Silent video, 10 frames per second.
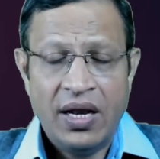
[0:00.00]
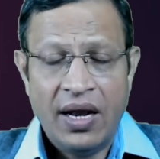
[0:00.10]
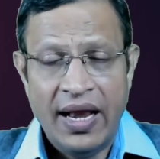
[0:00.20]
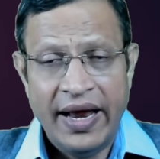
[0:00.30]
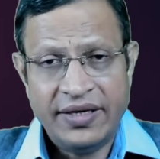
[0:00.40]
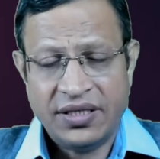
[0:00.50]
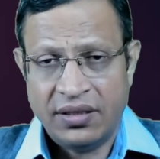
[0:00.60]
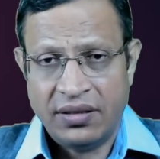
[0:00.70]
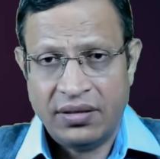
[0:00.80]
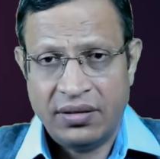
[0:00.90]
Later,
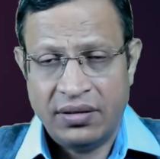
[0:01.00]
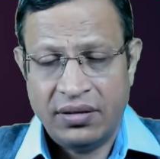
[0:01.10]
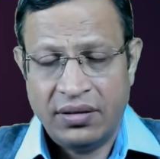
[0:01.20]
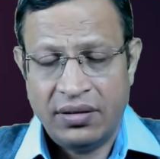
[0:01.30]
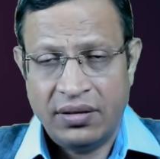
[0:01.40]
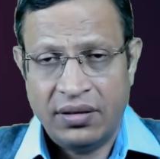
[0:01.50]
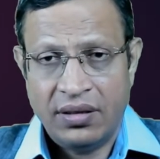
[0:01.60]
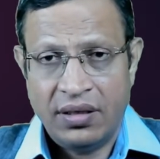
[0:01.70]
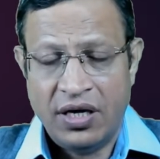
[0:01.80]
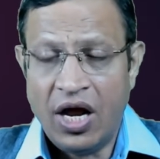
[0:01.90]

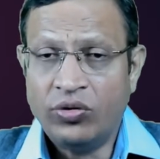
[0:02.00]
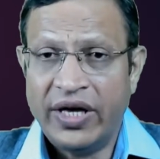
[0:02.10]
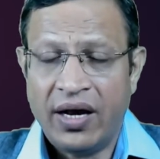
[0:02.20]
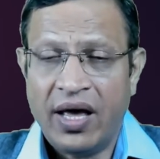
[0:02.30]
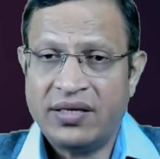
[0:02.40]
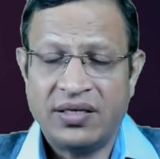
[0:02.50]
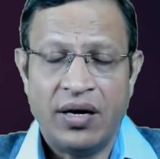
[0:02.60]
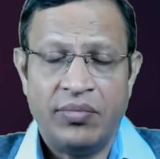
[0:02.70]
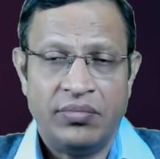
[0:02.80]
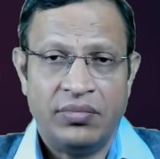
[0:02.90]
now the era has
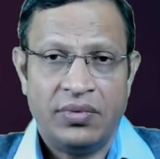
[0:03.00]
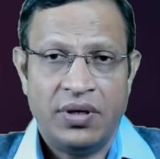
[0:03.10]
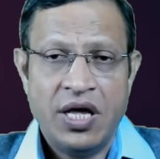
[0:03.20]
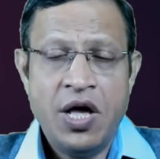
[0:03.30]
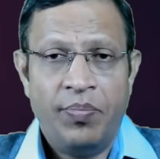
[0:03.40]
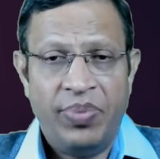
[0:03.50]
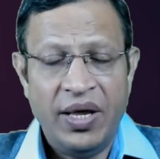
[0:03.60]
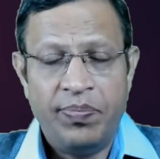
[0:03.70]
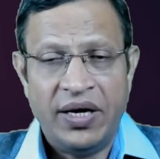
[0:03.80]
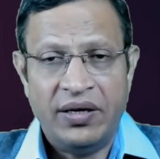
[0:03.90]
come,
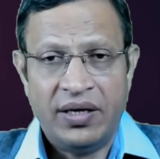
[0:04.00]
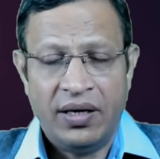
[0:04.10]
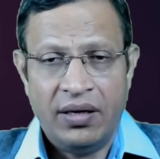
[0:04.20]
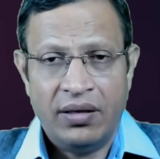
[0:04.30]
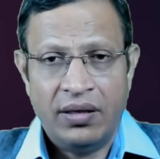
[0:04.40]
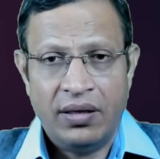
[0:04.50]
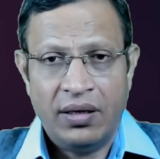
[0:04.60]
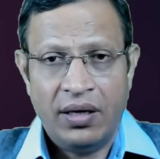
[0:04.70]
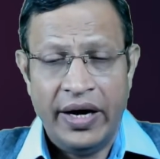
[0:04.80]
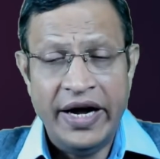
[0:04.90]
pre-printed
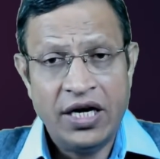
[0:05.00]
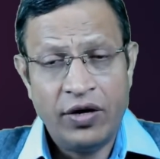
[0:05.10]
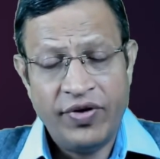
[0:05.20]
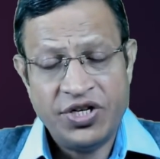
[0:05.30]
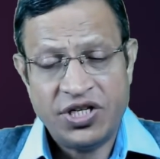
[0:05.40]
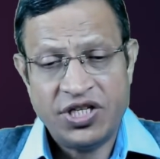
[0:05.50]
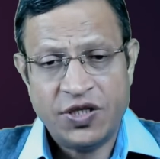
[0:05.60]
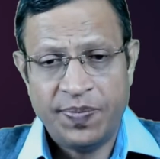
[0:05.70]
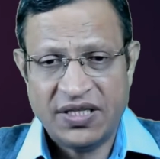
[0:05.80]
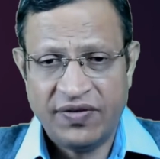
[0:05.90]

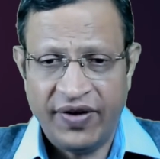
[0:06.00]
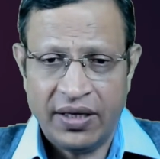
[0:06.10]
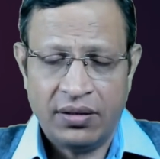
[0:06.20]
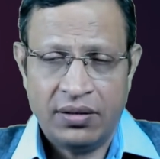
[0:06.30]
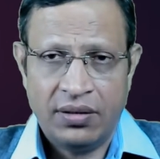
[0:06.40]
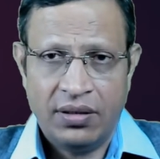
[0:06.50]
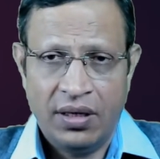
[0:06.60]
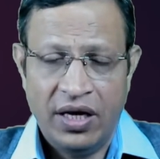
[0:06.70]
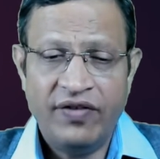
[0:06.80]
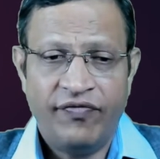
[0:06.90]
intervention-specific
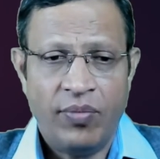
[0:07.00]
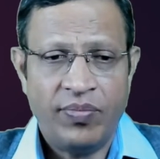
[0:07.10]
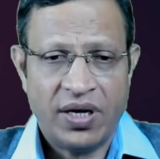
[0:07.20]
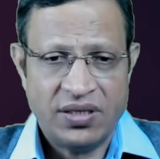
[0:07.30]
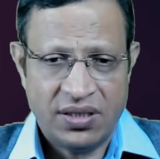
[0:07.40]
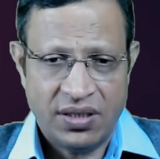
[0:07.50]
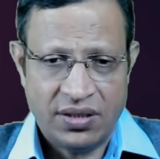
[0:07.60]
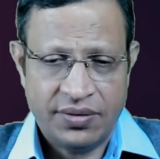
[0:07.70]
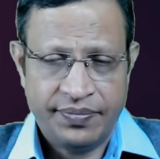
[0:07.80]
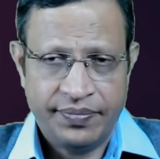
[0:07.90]
informed consent.
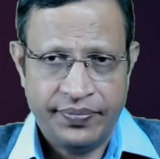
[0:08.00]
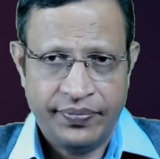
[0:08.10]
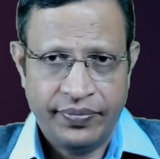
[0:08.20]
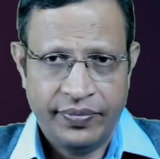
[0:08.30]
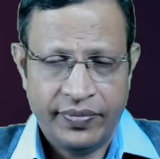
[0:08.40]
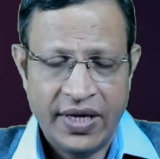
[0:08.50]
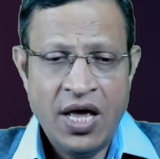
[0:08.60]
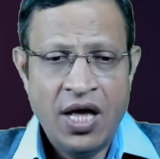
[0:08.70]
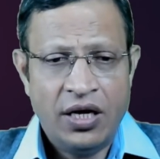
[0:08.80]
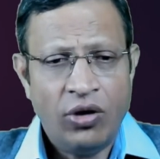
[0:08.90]

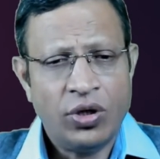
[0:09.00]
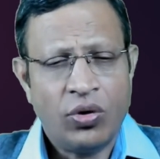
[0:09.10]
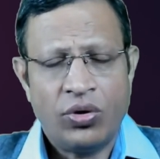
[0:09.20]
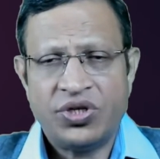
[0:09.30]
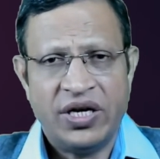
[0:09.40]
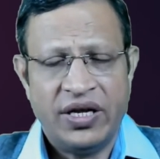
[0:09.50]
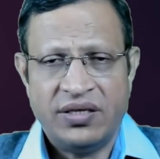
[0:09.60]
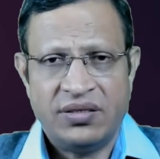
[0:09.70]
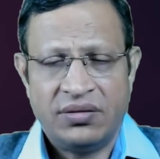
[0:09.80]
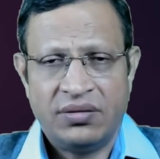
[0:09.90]
Now the question
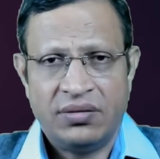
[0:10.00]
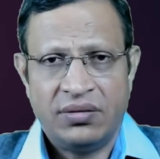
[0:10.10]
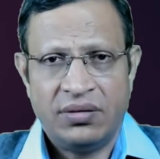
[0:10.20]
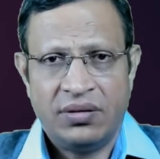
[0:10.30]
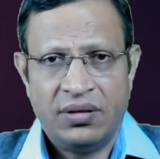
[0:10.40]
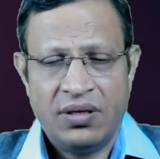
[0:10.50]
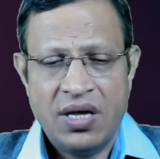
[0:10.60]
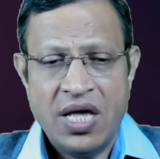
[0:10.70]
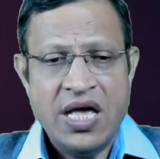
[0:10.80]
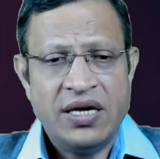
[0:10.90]
is,
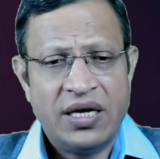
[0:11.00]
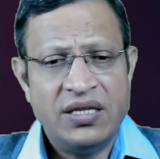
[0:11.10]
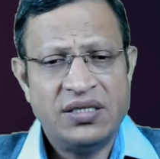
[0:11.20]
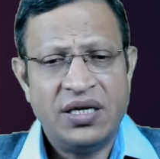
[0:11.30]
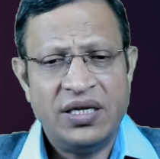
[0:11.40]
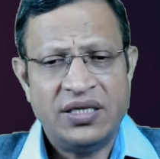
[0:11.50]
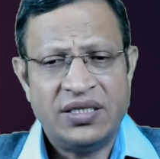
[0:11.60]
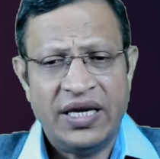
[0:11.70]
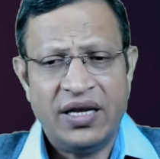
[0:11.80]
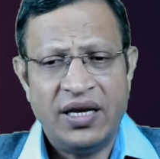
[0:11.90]
consent is
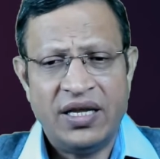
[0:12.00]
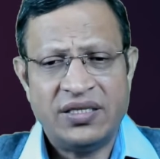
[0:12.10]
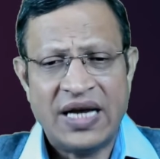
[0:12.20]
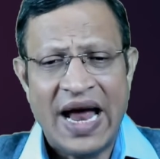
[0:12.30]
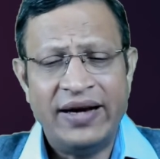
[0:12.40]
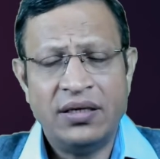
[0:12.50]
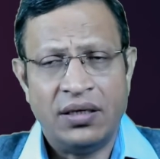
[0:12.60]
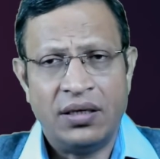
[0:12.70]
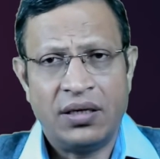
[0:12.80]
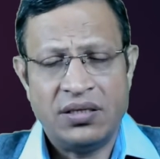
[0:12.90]
taken in a
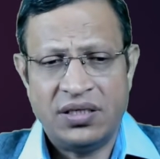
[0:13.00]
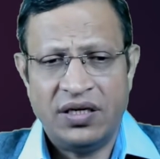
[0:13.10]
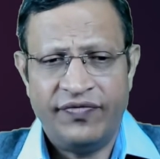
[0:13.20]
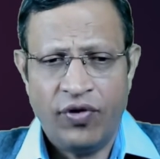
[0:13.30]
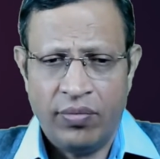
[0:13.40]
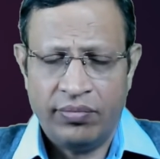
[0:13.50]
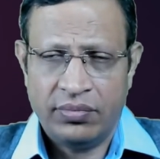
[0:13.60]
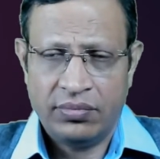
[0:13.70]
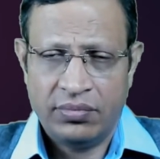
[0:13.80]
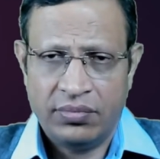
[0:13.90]
standard consent form.
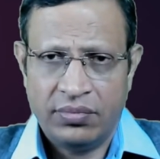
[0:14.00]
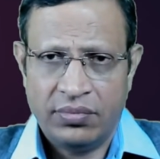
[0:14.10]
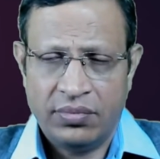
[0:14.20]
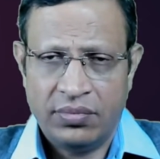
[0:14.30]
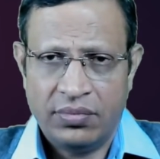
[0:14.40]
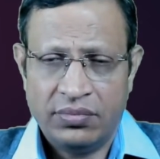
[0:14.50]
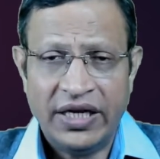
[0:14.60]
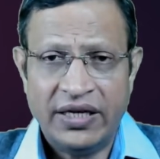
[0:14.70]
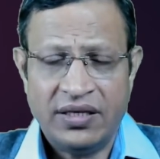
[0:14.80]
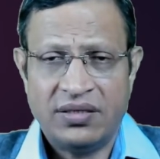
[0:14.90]

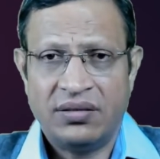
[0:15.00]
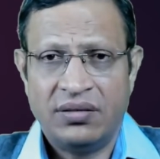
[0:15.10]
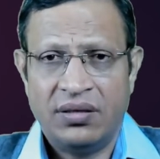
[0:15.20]
That is,